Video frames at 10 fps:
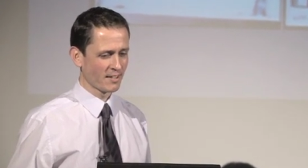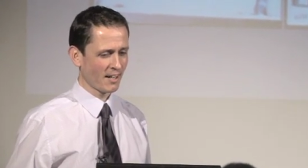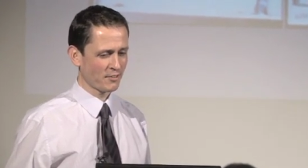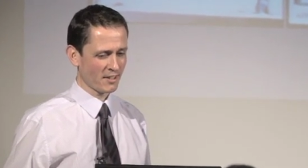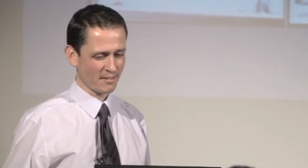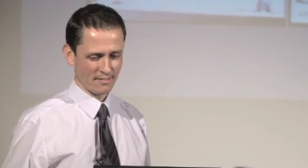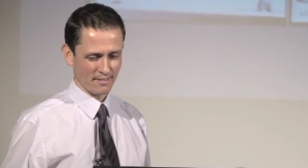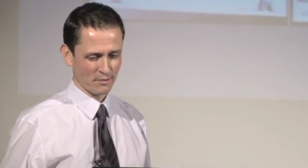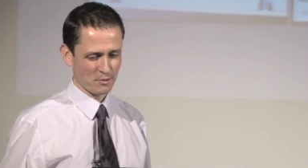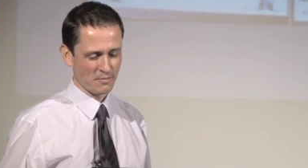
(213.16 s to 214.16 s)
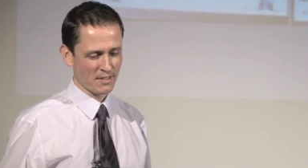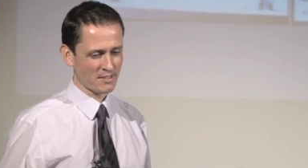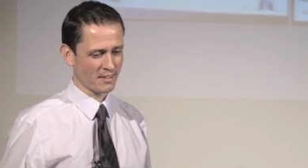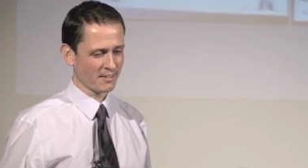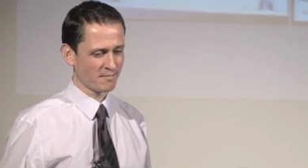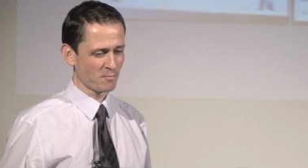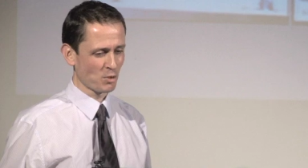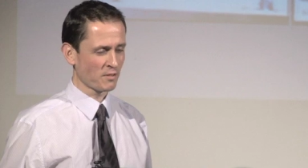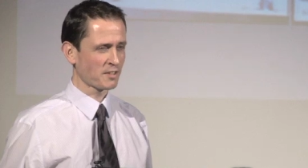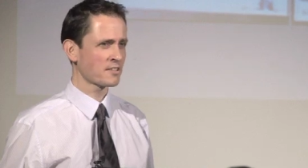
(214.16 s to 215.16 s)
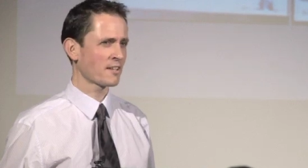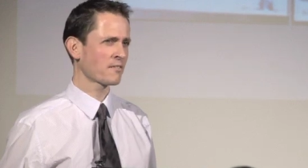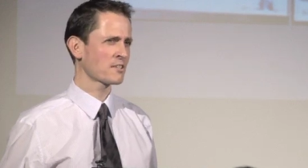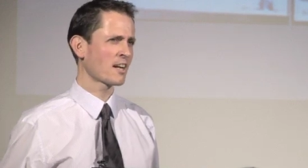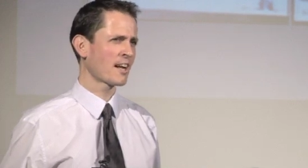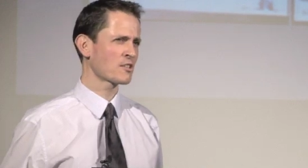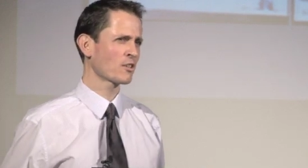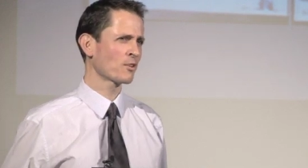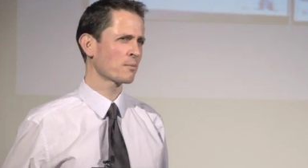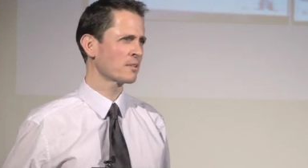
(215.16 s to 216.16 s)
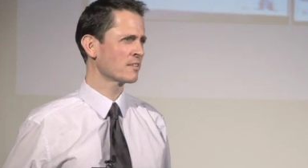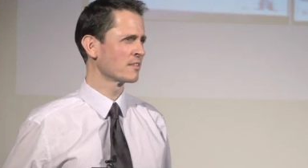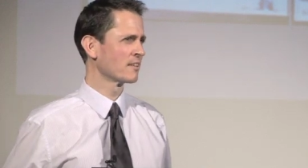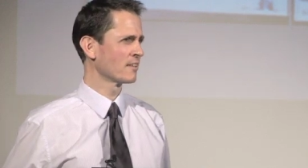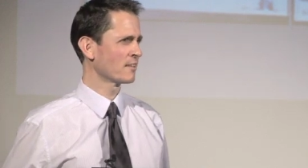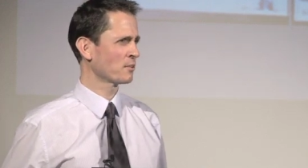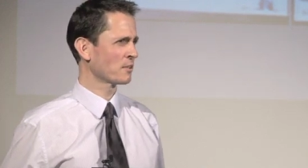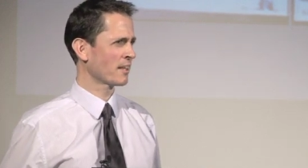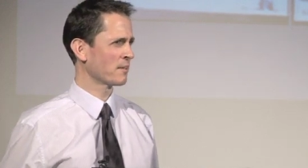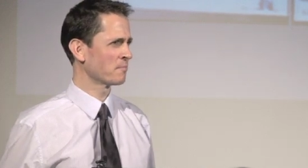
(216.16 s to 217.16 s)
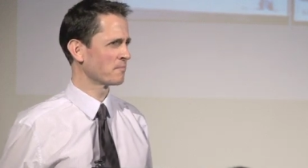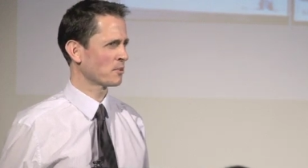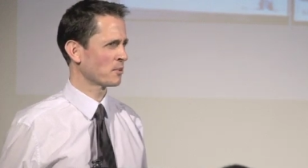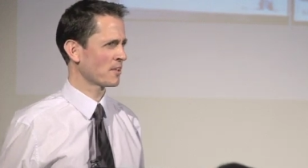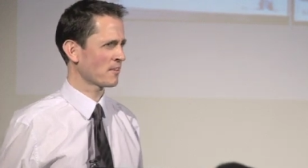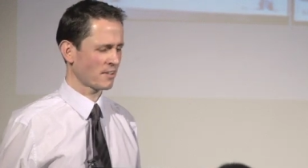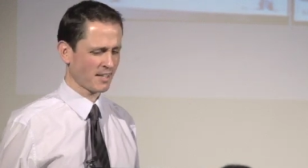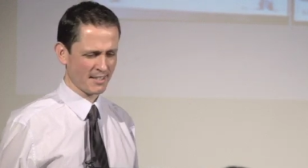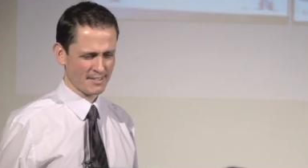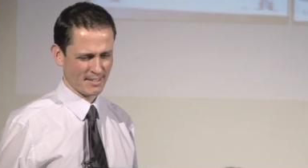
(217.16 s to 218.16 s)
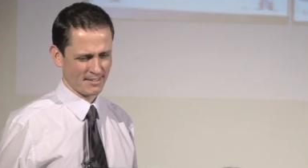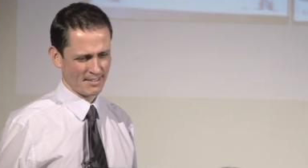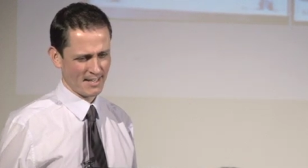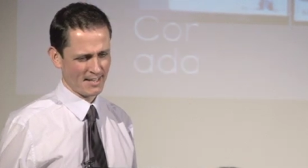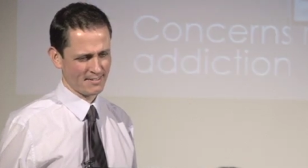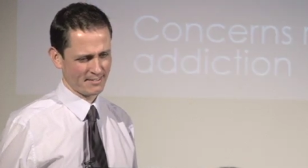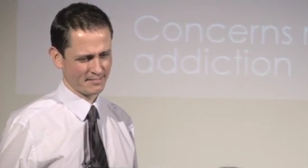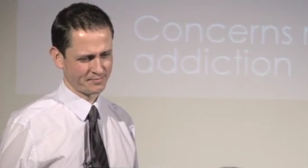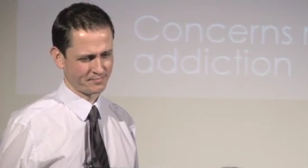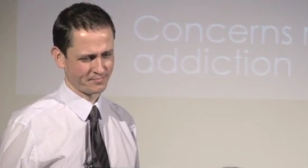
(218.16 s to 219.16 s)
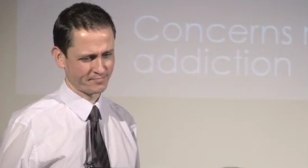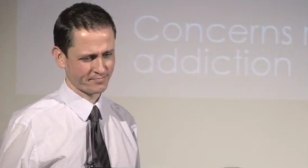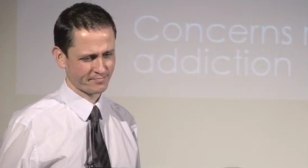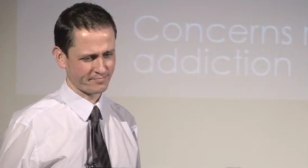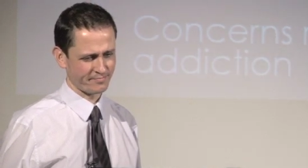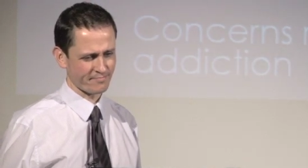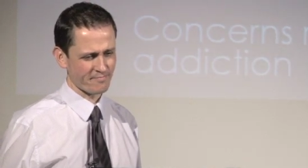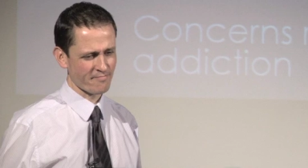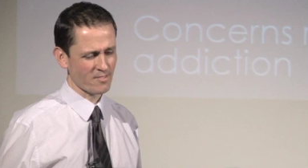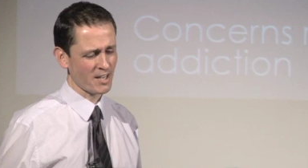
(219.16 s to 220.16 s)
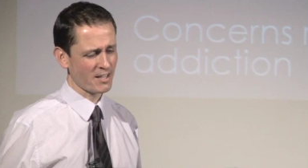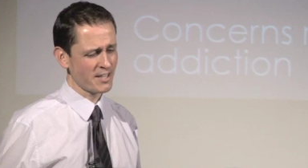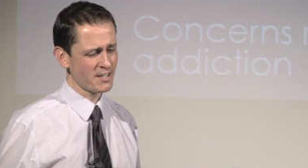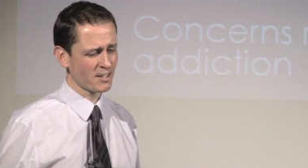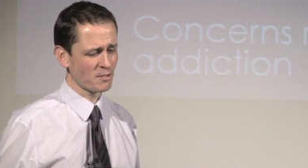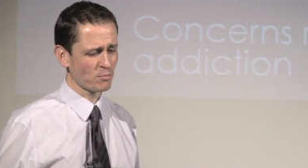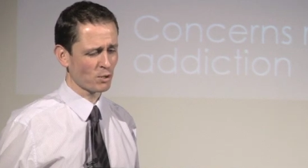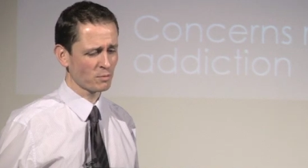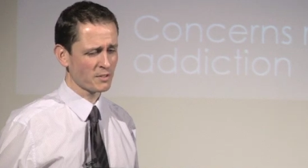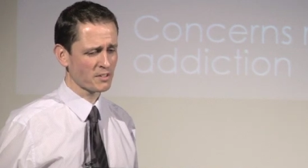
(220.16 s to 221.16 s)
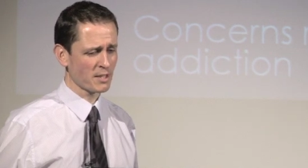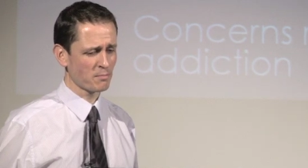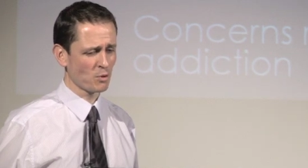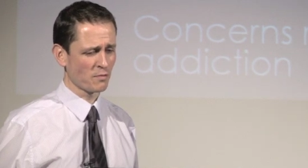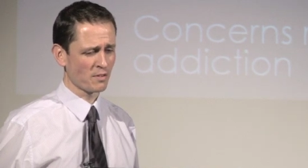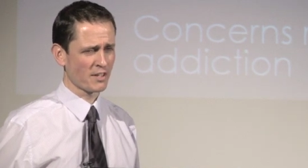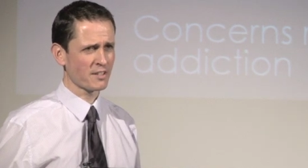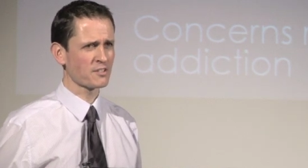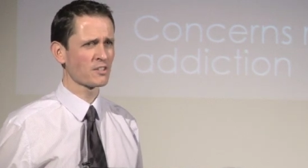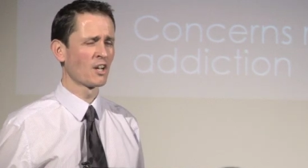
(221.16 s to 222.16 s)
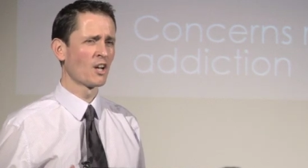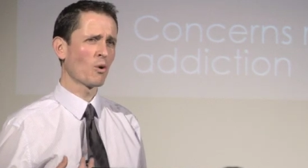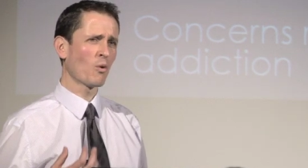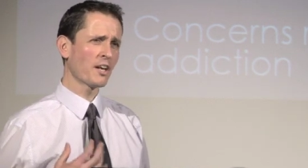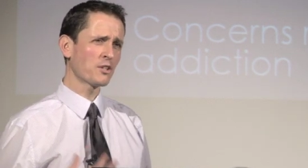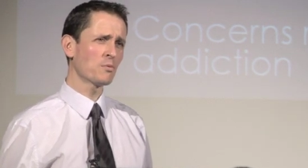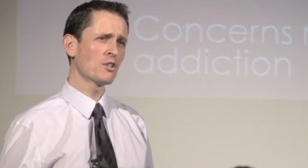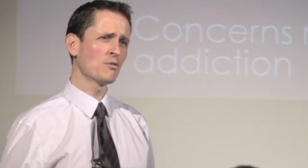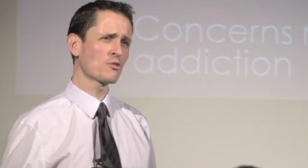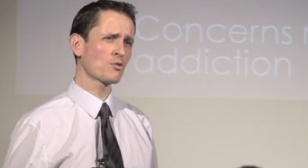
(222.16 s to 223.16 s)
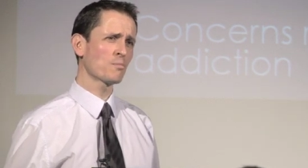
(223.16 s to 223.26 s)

I don't know if that's more of a disservice to Angela Rippon or the other guy you said at the end. Again, I can probably skip over this. Why do we use